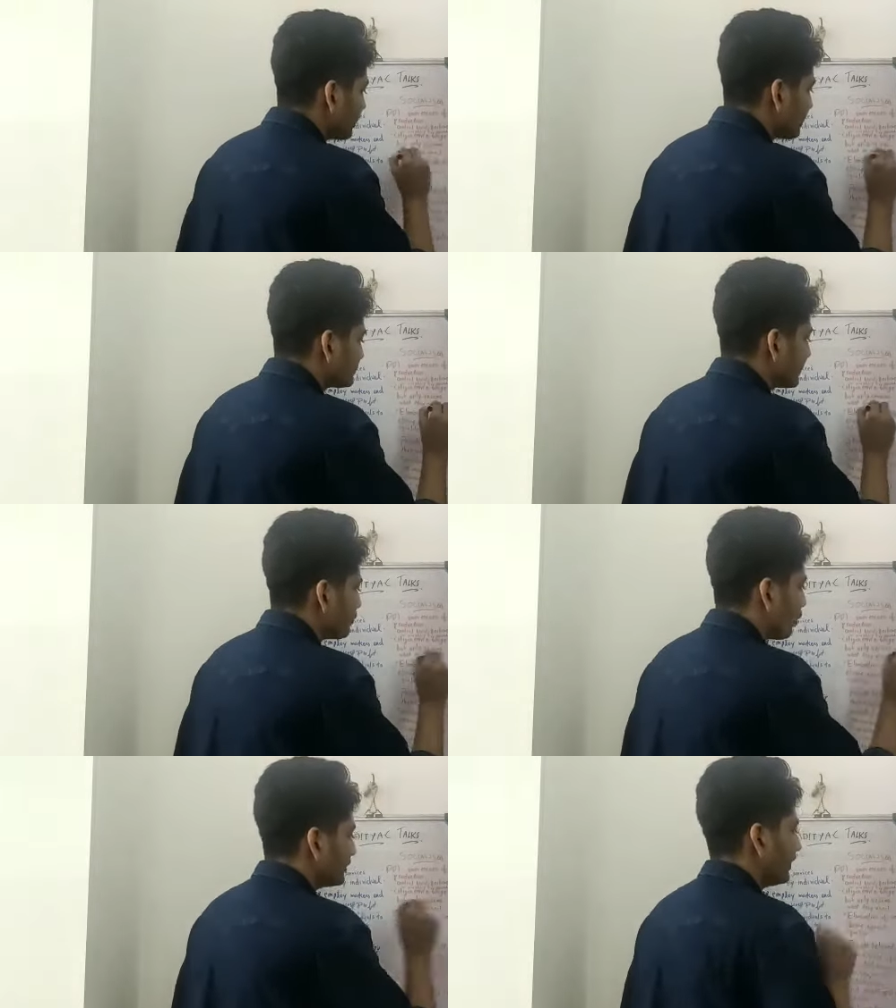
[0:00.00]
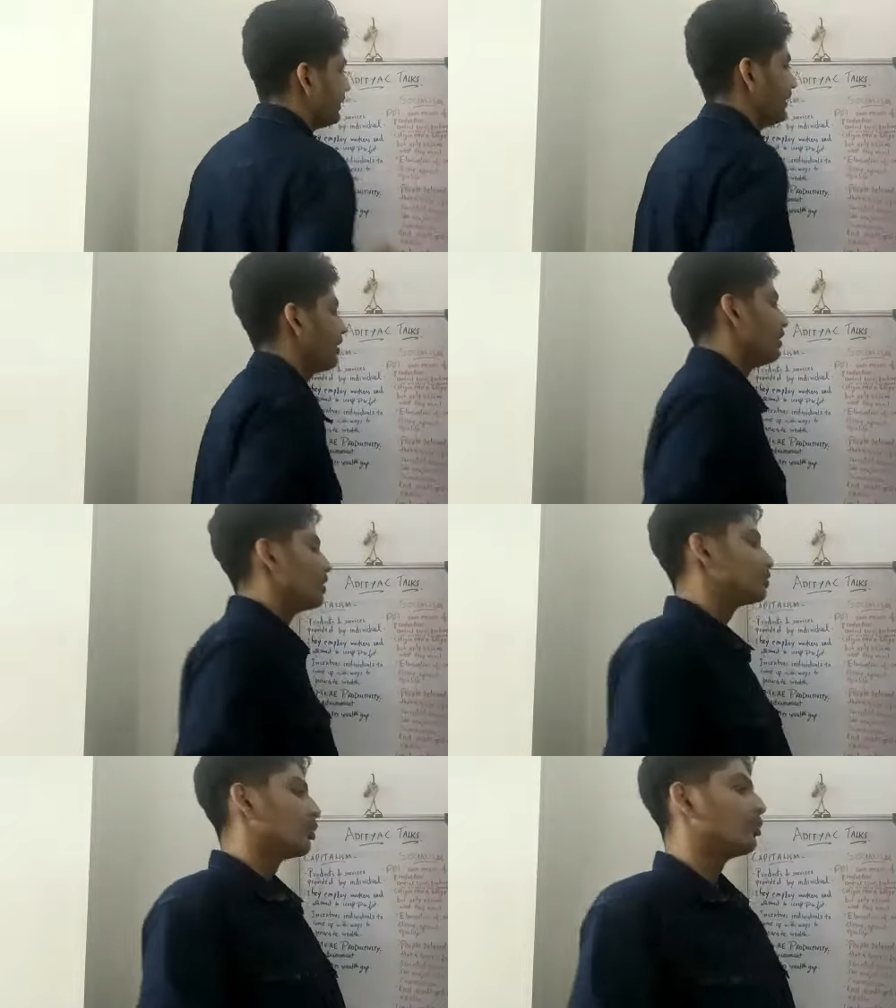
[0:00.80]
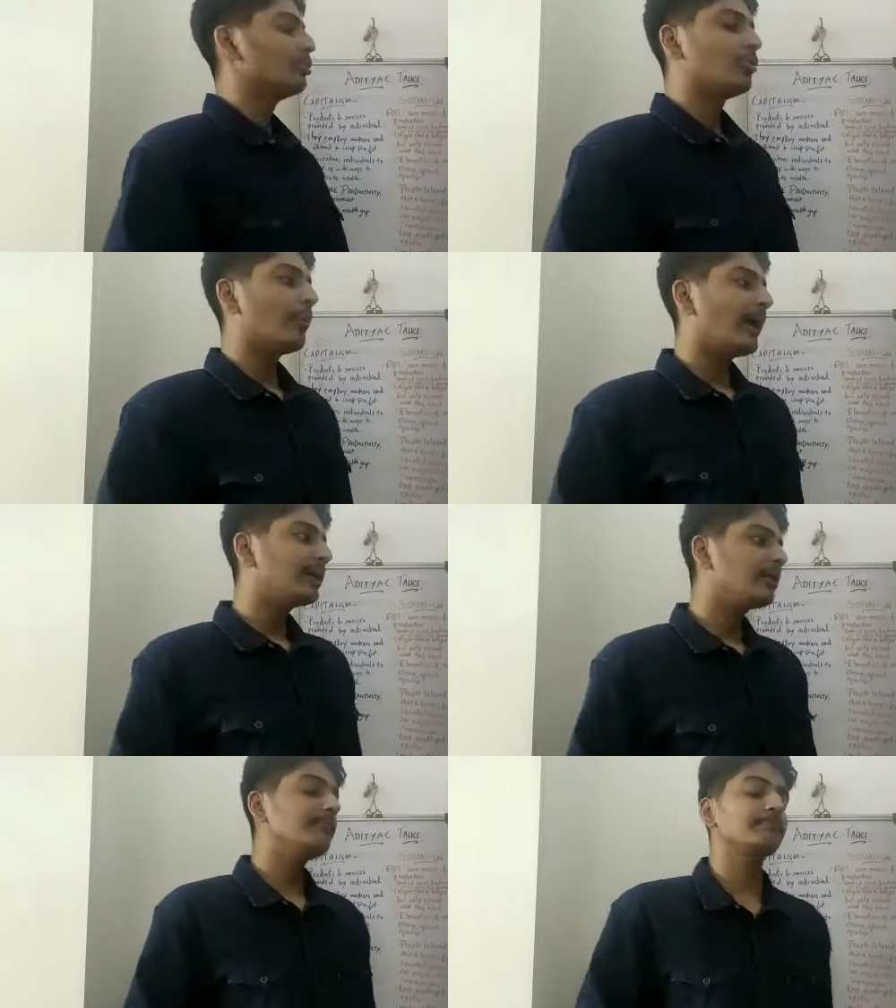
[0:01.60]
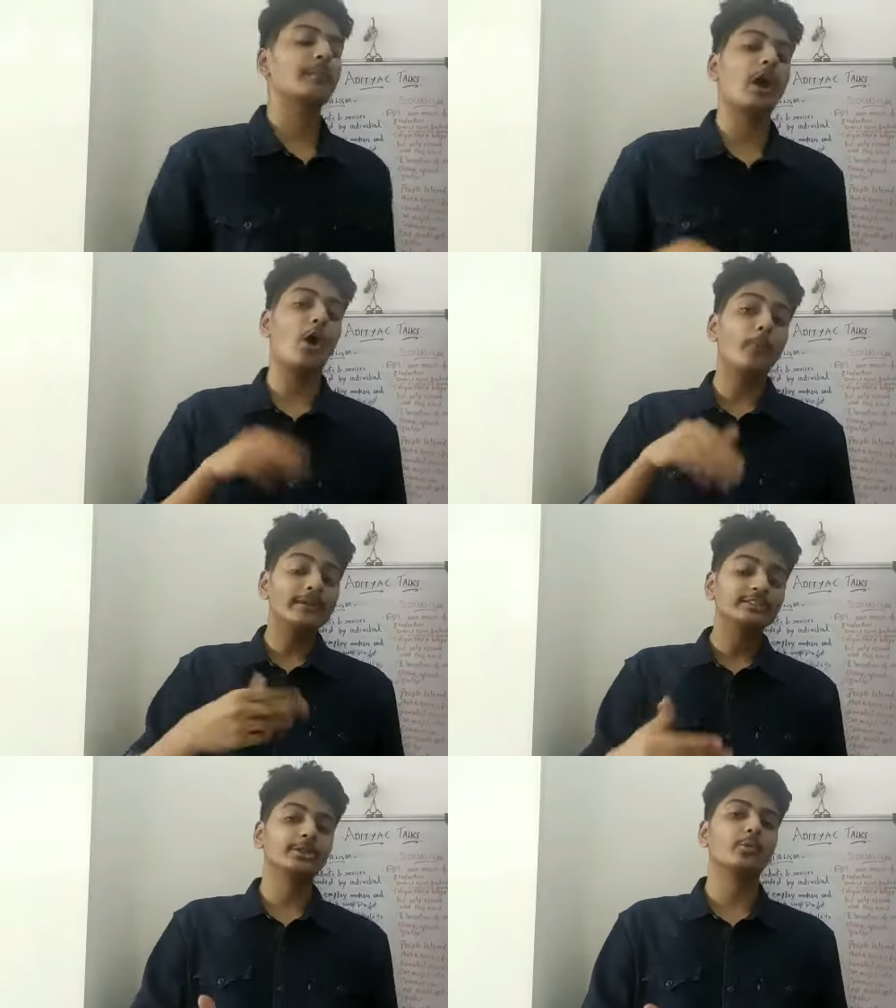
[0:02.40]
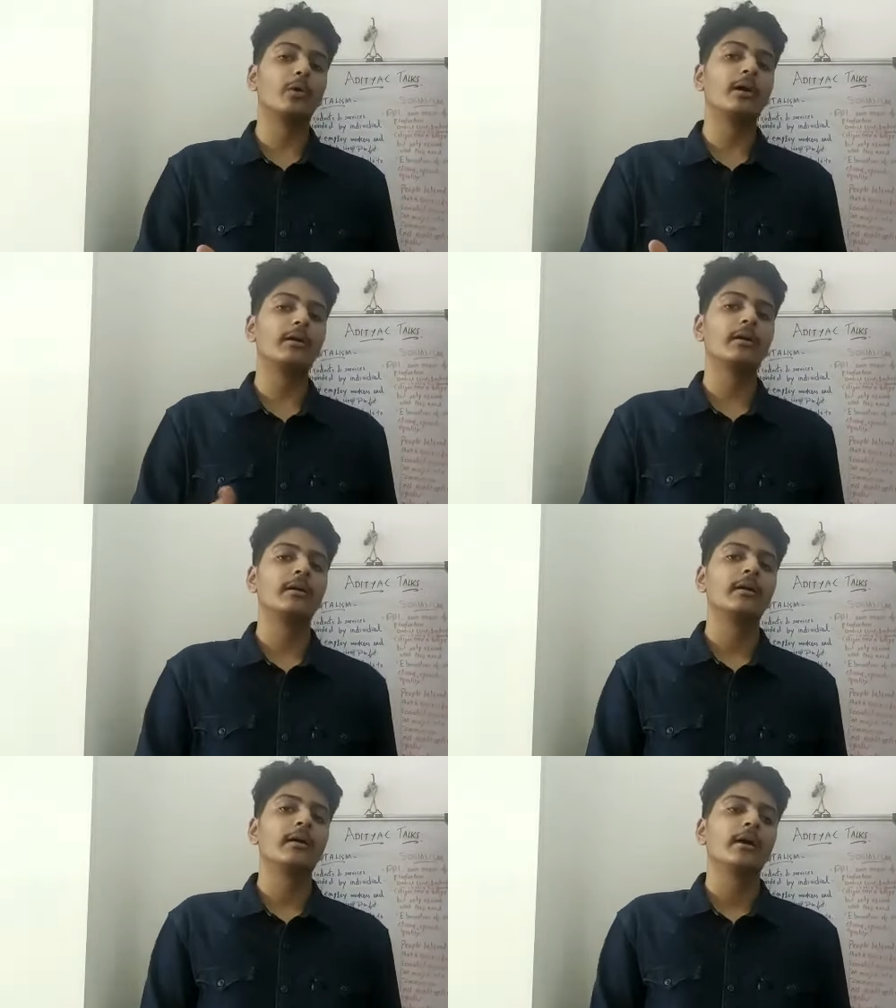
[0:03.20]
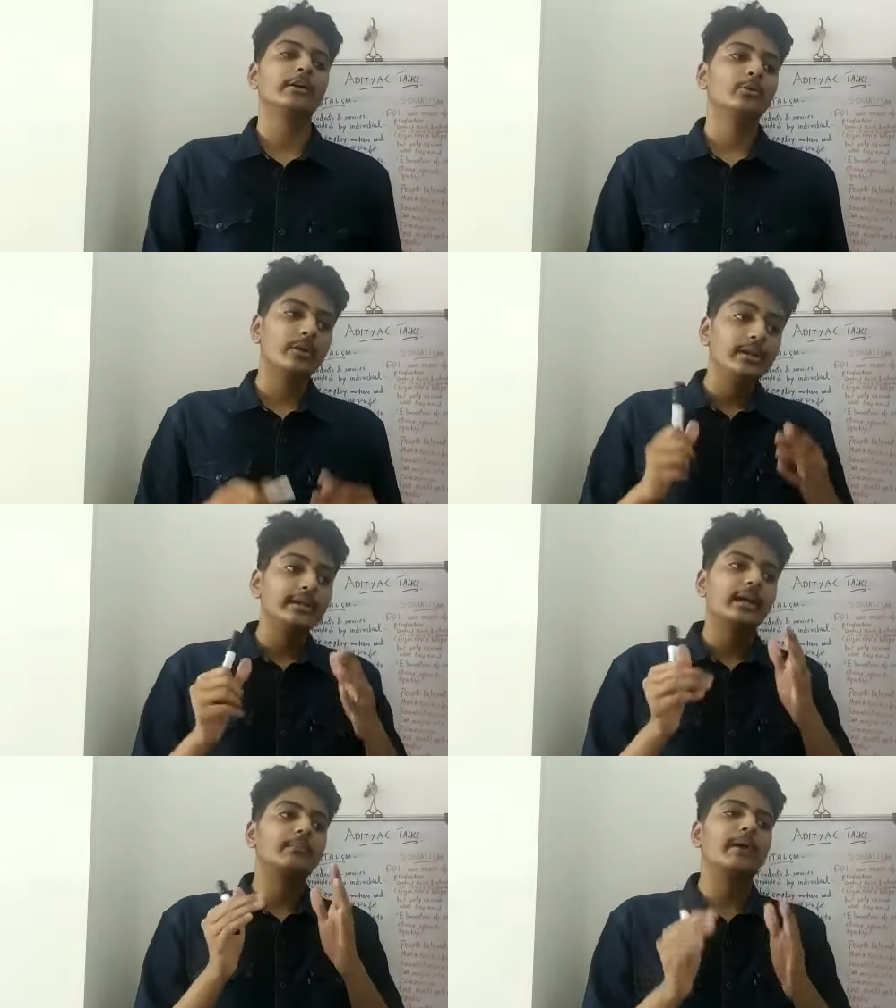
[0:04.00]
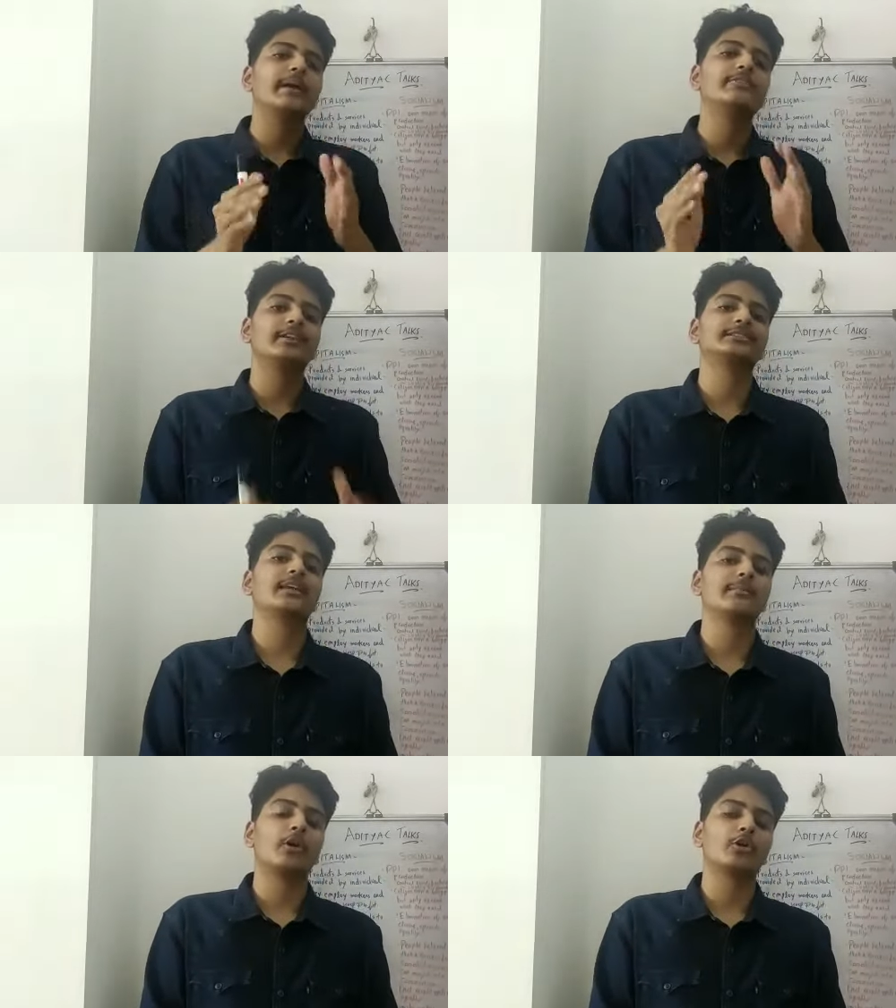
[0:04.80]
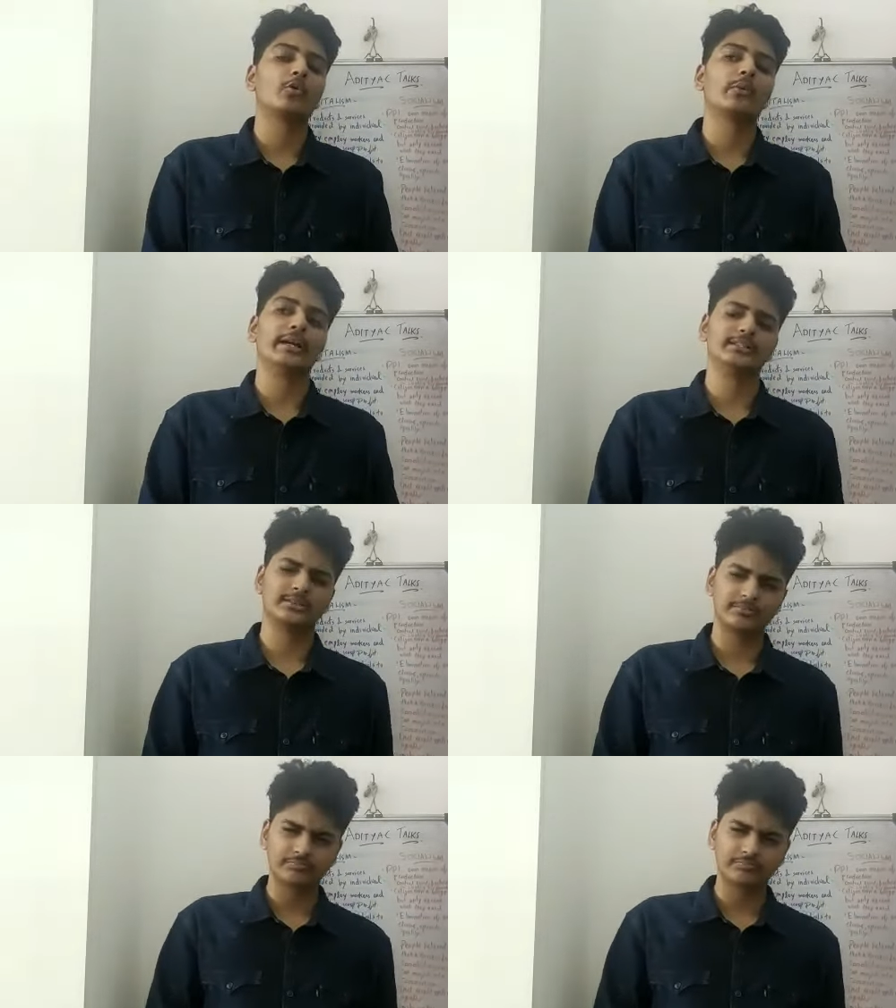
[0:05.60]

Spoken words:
only receive what they need. So no matter how much you work, you only get paid a fixed amount of wage.